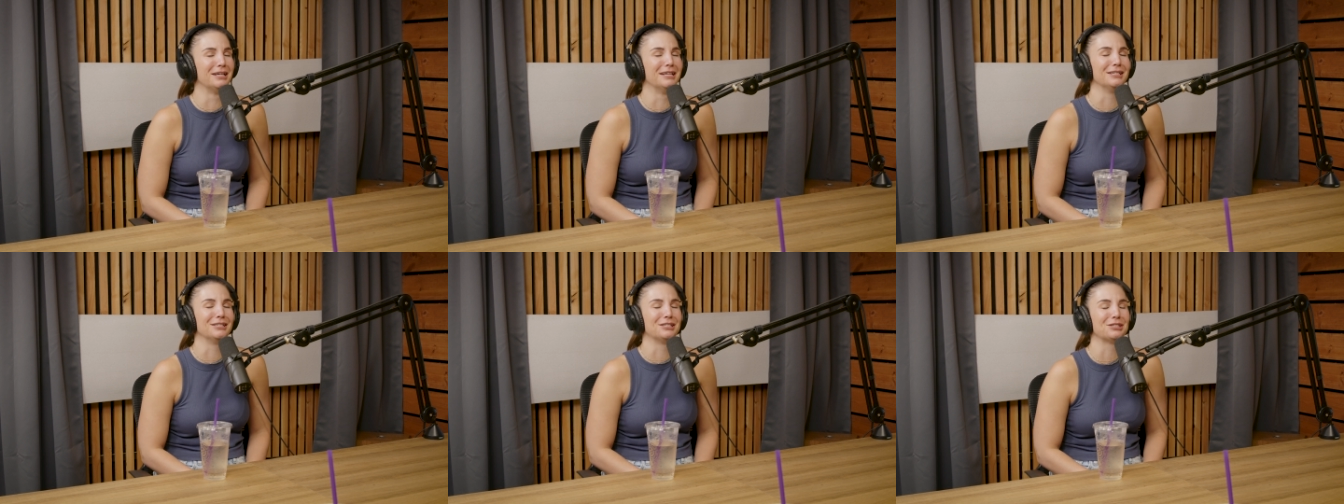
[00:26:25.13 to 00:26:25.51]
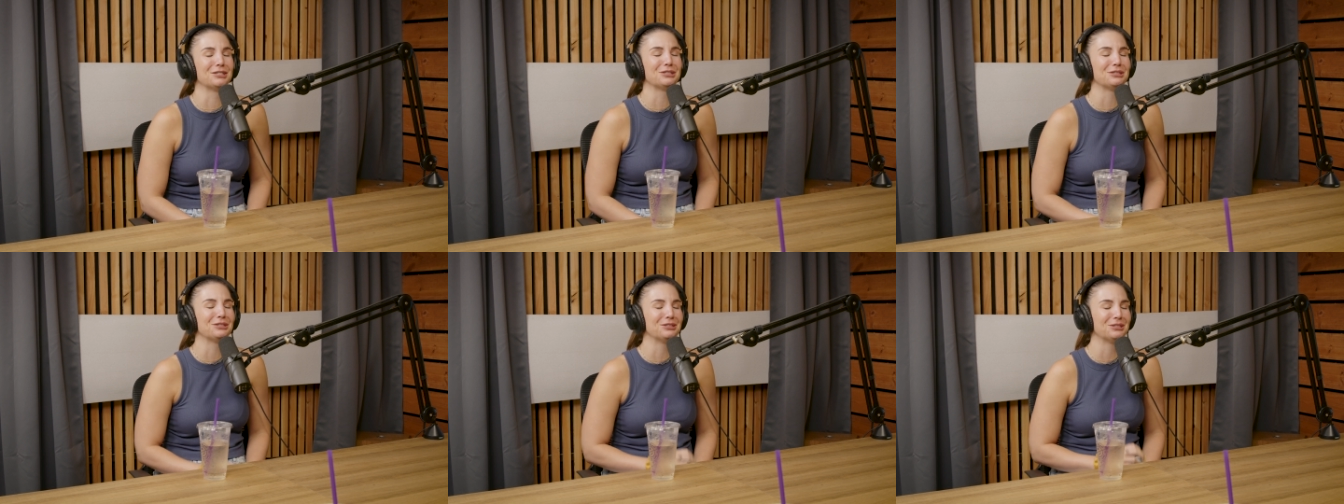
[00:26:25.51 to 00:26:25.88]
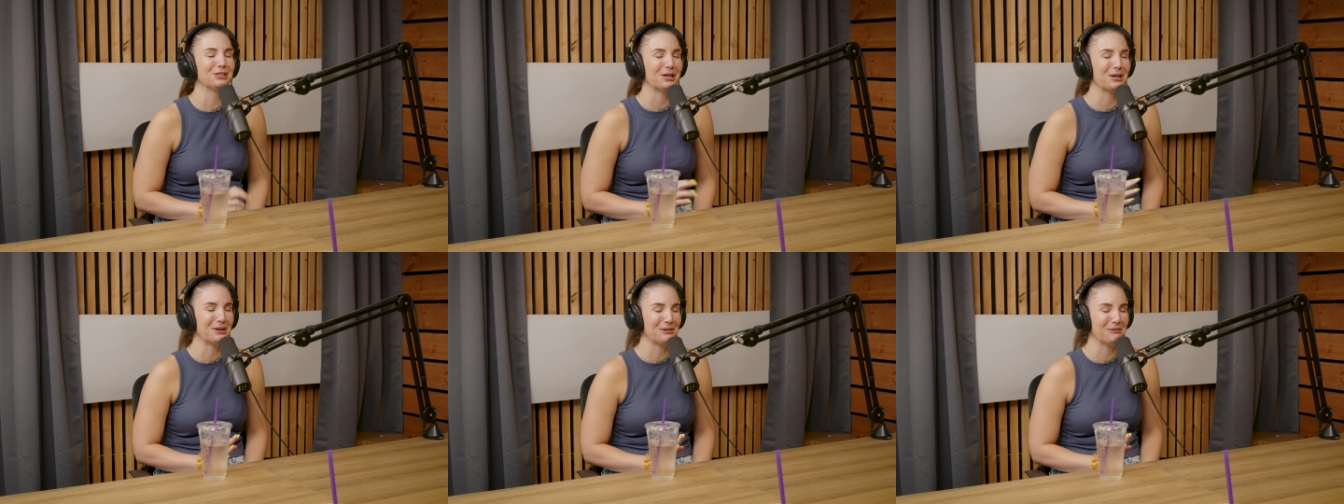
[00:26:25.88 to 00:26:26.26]
It's
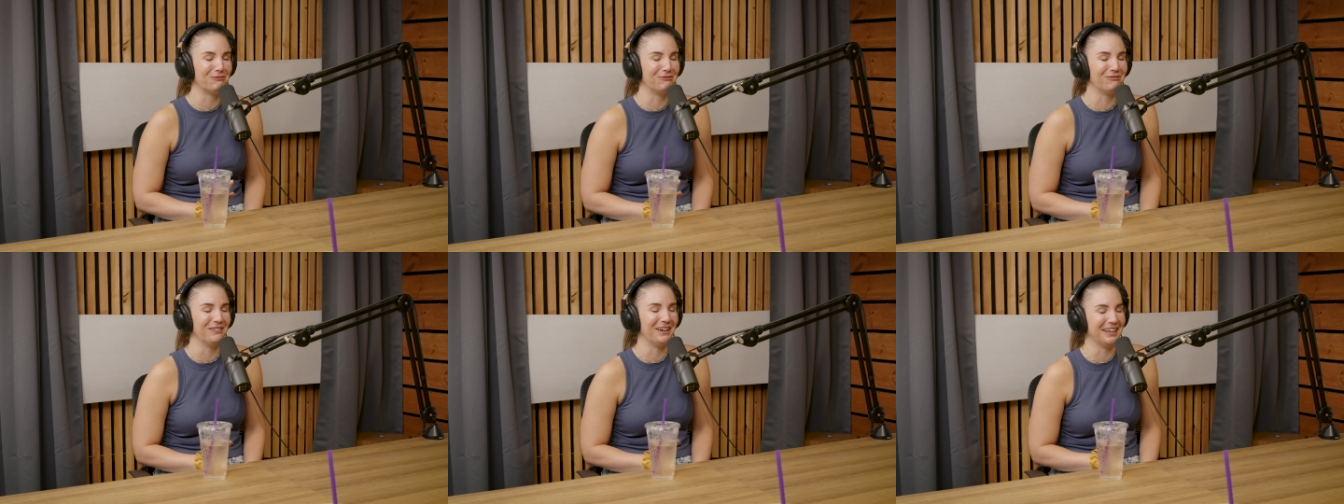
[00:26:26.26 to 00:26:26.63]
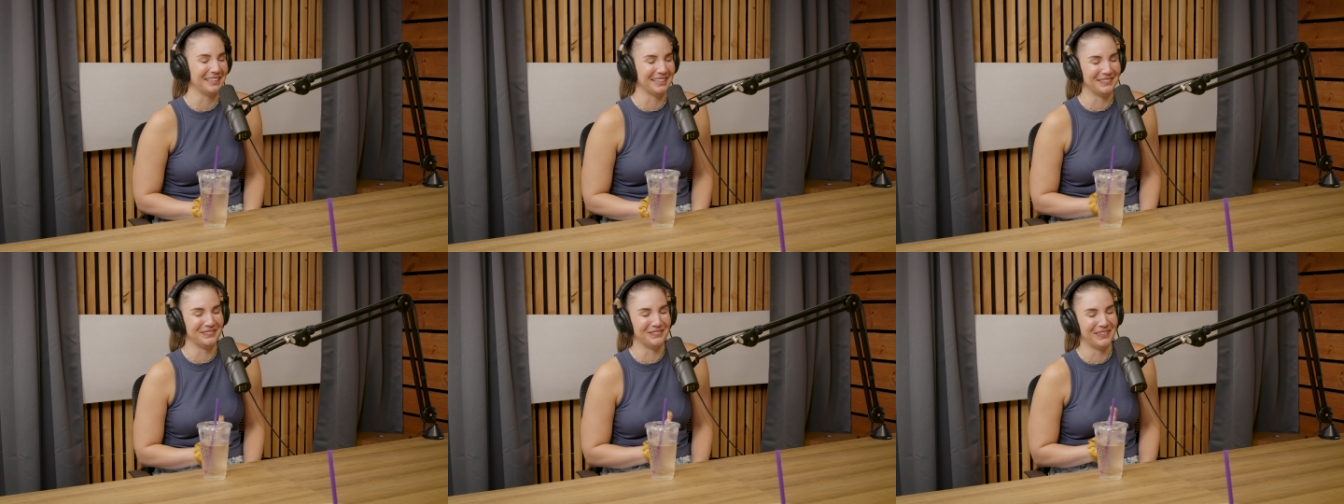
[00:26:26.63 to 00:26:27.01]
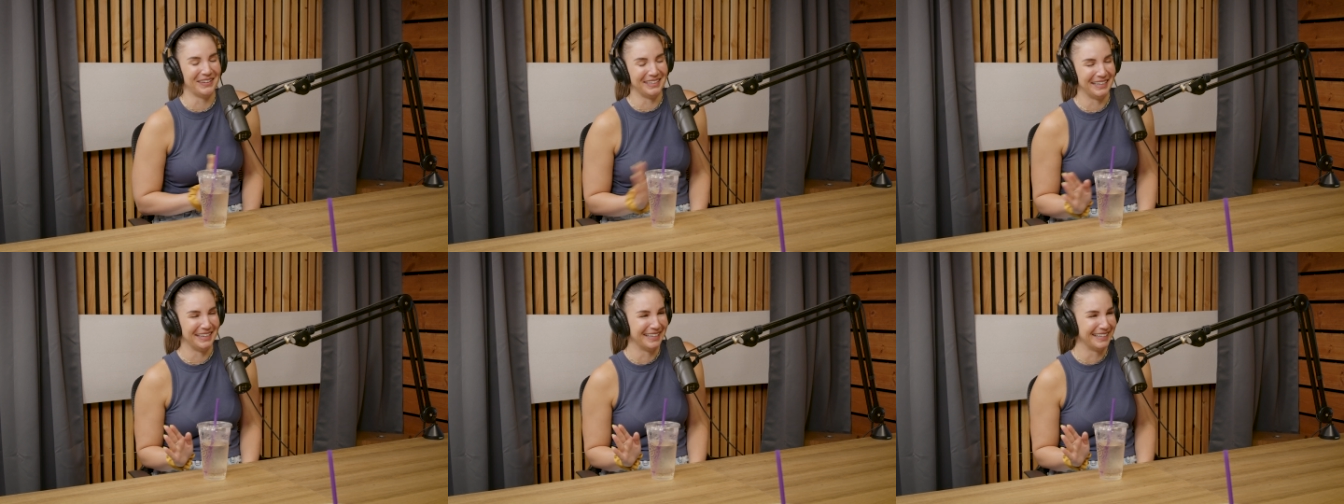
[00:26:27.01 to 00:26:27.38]
so fucking
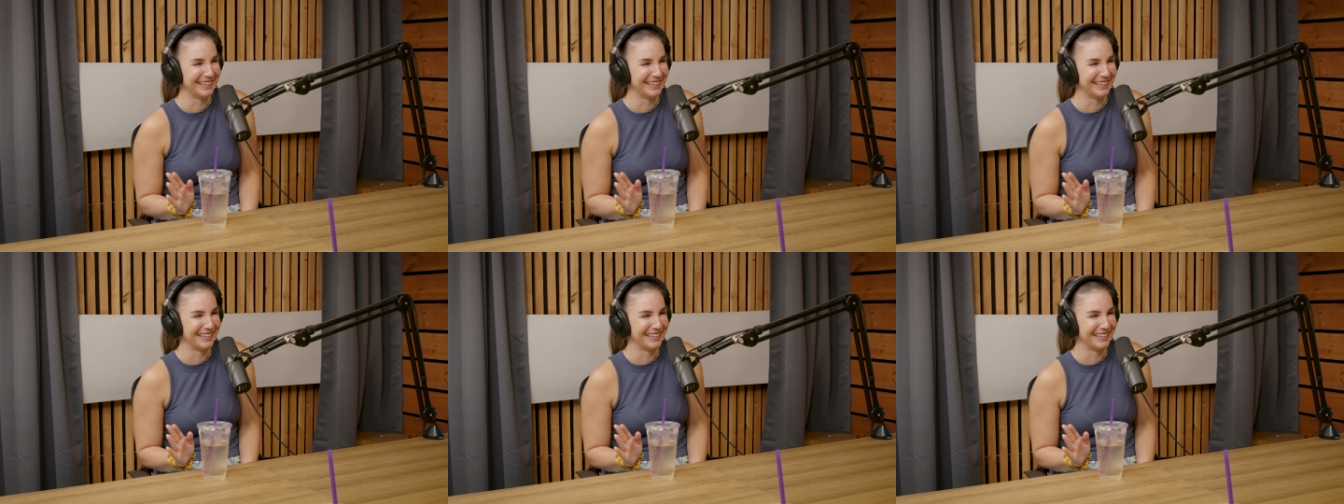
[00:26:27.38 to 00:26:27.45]
funny.